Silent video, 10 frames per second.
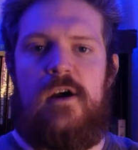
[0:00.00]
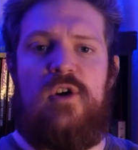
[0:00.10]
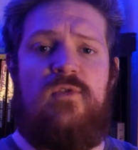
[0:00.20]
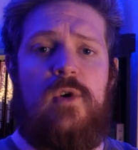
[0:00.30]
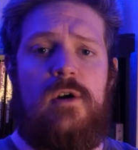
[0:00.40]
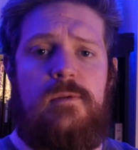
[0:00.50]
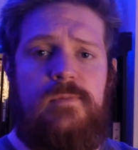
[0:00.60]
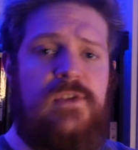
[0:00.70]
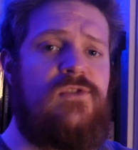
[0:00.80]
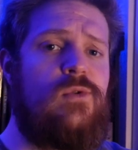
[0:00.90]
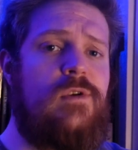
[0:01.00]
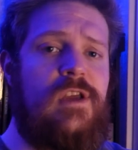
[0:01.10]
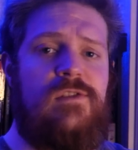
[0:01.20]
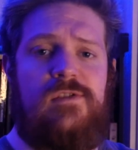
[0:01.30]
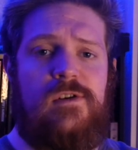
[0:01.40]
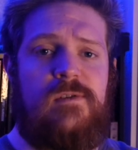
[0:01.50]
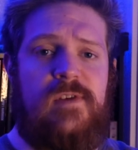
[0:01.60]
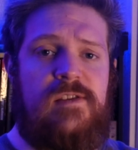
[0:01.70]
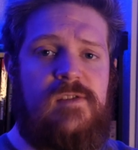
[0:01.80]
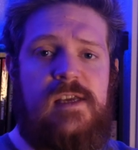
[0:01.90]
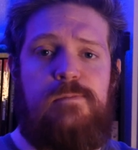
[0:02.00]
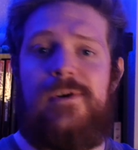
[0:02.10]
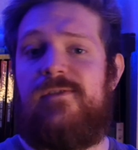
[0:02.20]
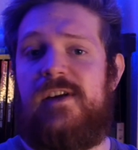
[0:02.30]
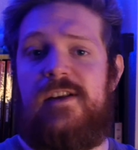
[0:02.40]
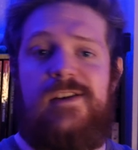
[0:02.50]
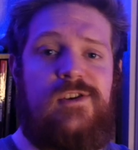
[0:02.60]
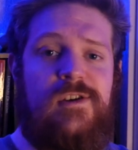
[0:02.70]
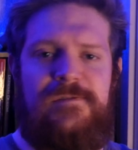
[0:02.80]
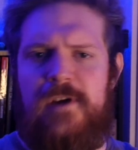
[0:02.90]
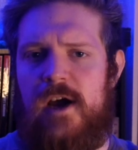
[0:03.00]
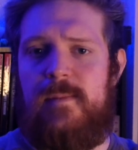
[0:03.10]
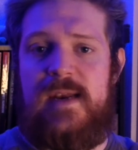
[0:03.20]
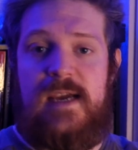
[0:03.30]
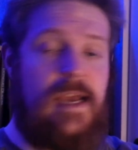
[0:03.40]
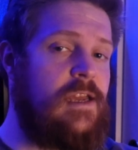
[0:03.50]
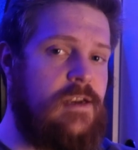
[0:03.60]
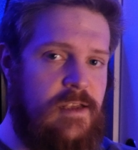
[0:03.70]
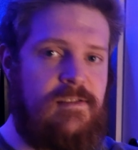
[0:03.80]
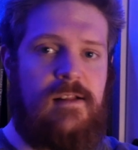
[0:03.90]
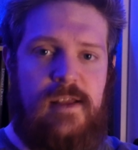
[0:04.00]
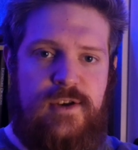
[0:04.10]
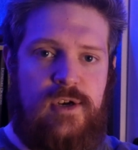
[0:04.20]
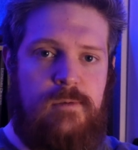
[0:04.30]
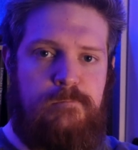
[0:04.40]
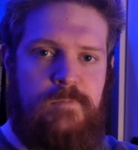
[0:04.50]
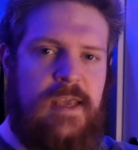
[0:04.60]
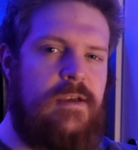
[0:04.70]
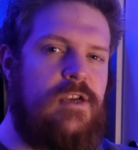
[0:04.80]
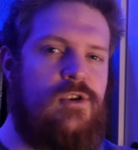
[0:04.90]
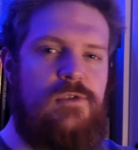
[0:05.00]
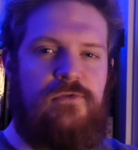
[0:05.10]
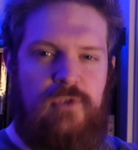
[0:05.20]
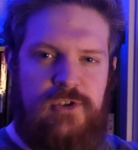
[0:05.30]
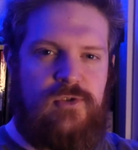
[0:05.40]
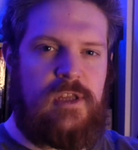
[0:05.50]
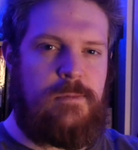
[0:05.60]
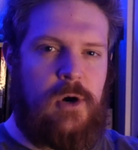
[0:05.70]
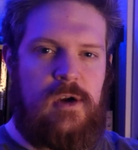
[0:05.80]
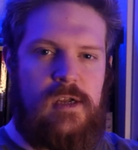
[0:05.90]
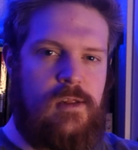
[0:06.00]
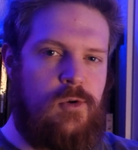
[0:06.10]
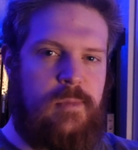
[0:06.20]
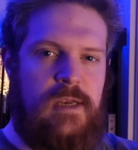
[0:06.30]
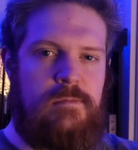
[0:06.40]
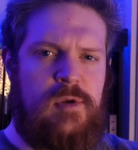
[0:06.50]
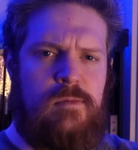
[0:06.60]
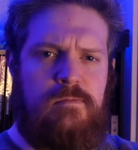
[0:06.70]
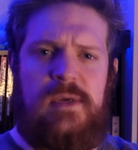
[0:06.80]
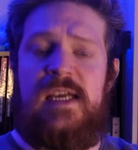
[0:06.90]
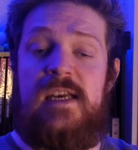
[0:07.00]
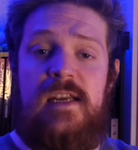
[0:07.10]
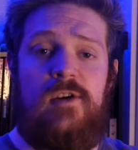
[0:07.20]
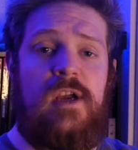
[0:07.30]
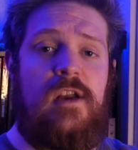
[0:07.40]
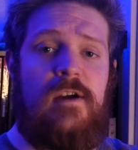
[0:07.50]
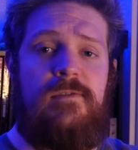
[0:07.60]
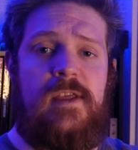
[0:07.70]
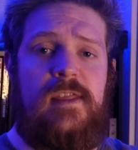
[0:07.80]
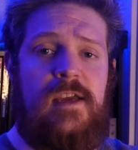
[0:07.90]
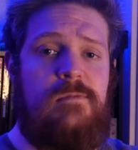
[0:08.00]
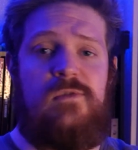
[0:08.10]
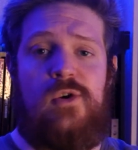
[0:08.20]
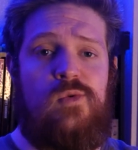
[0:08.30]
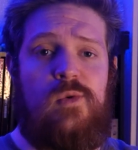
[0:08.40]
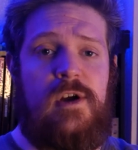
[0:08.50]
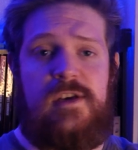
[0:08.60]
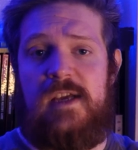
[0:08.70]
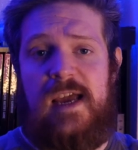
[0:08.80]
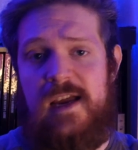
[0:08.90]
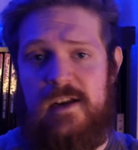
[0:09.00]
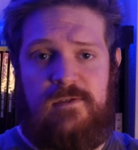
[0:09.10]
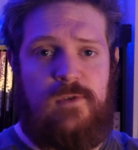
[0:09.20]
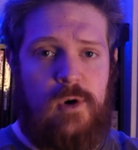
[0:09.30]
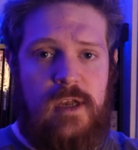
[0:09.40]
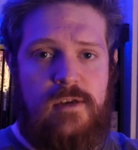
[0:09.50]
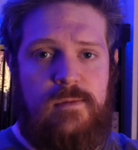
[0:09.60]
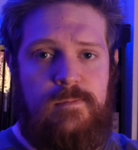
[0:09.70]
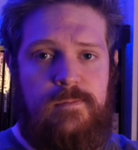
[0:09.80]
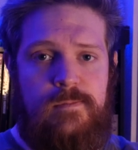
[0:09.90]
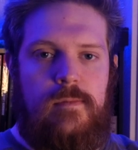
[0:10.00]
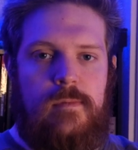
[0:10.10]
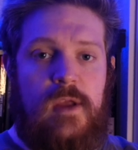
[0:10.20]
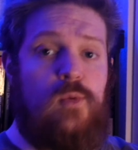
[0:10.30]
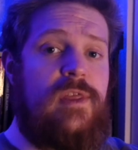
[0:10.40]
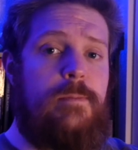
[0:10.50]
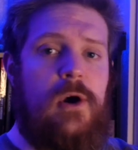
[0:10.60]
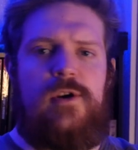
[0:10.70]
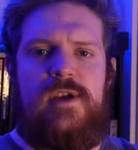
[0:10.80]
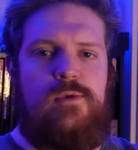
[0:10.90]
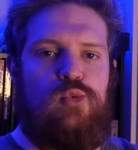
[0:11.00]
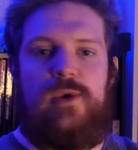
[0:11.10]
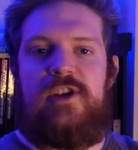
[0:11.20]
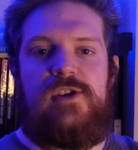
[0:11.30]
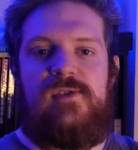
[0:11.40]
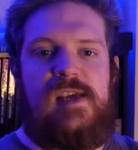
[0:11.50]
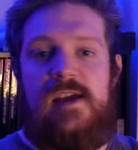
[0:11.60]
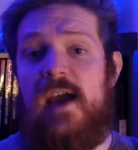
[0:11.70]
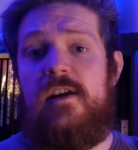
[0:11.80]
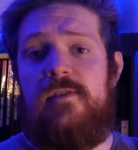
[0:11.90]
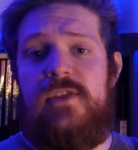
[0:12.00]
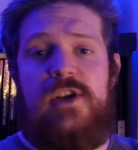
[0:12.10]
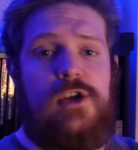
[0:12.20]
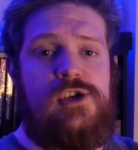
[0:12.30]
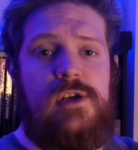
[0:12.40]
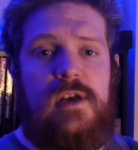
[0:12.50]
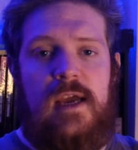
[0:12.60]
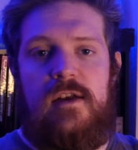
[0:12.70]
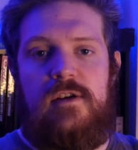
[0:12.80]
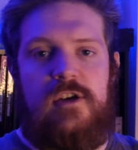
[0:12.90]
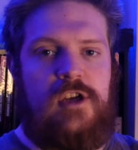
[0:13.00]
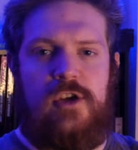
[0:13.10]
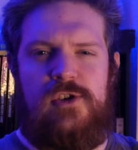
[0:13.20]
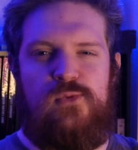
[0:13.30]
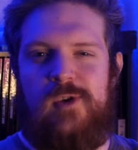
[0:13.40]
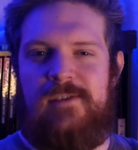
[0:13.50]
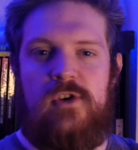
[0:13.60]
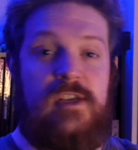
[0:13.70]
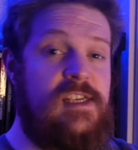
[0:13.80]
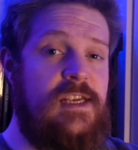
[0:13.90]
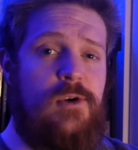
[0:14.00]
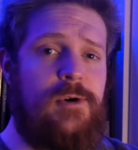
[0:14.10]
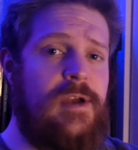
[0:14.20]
Overall, the sword can serve as the perfect addition of comedy and escalation. It should frustrate the party a little bit, but be endearing enough that they don't want to hate it for it. When the party reaches the end of the dungeon and touches whatever decoy